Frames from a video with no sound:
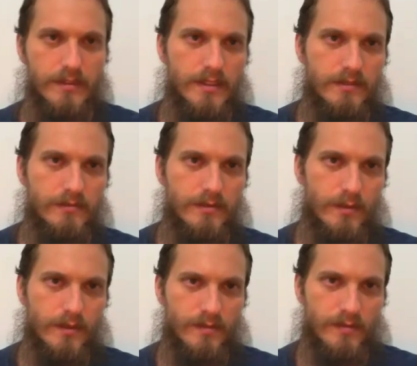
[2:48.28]
If we
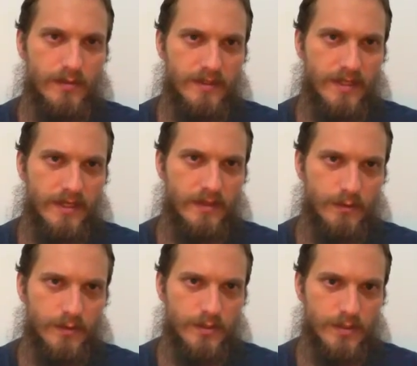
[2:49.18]
wouldn't burn out and we
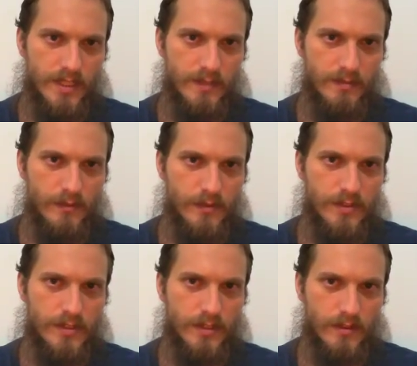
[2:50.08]
would just keep on
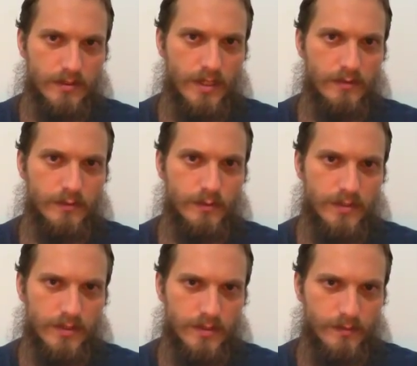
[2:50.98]
pushing ourselves, we'd
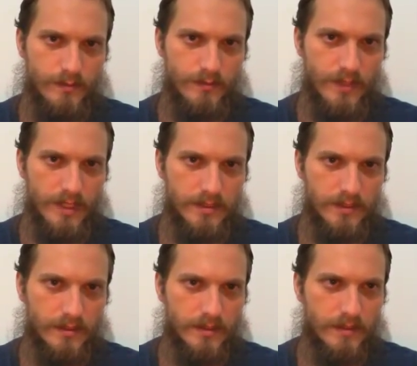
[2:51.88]
just
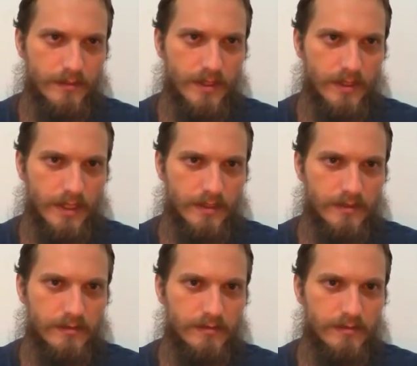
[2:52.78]
basically be like
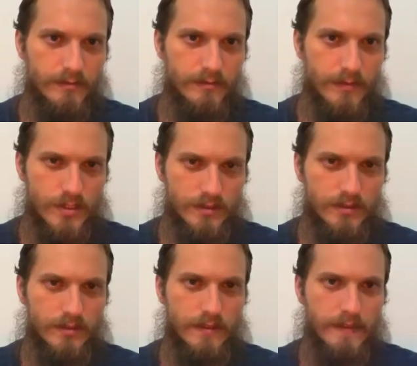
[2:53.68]
machines.
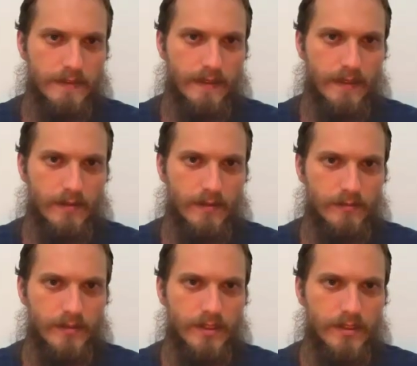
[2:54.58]

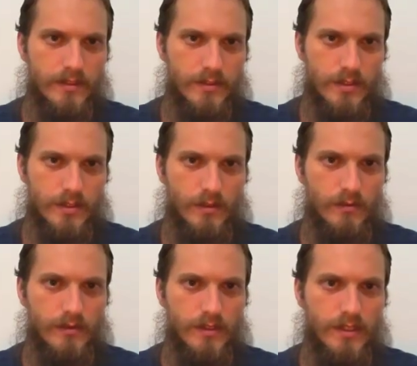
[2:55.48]
Um,
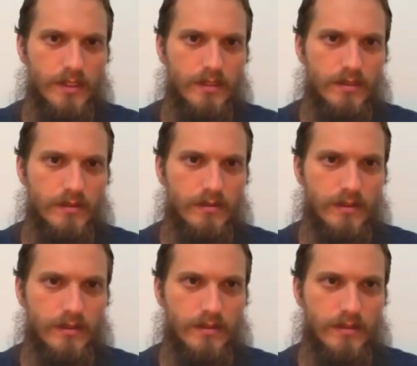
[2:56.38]
so
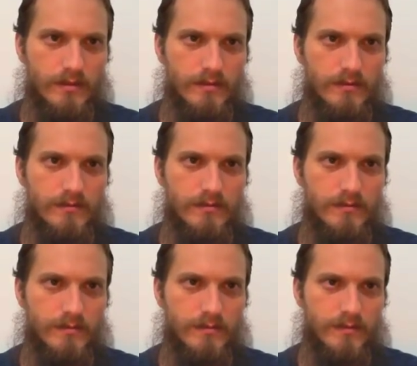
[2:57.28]
the,
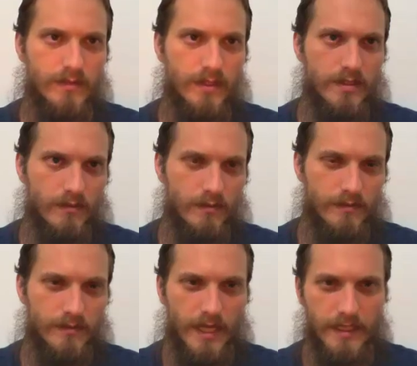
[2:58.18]

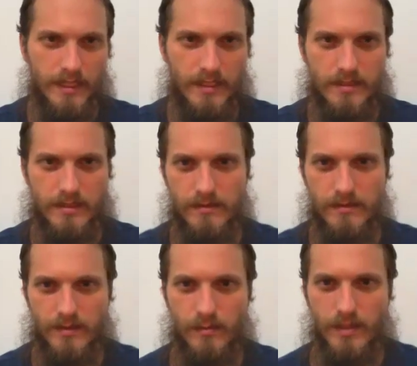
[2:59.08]
I guess
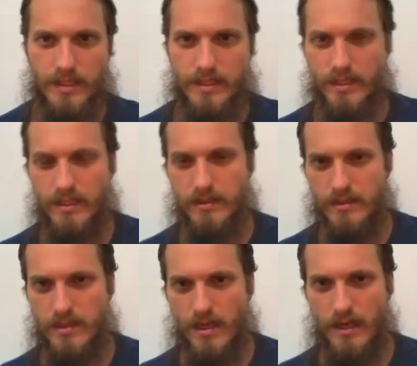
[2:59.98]
the blessing in
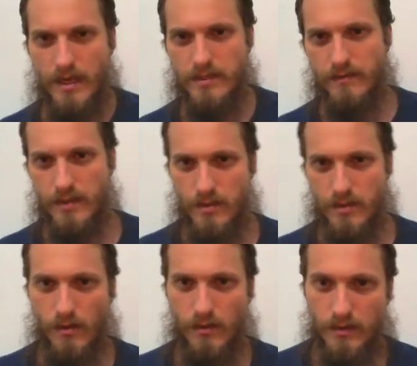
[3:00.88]
disguise for this
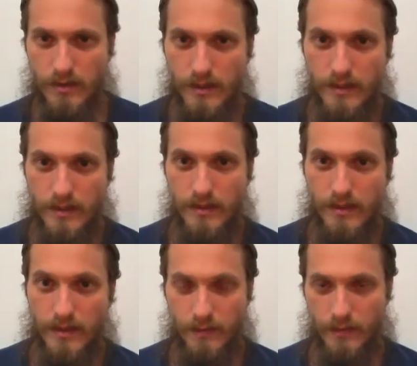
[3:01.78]
whole
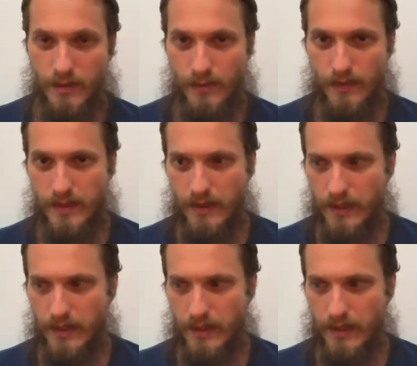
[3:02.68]
thing with burnout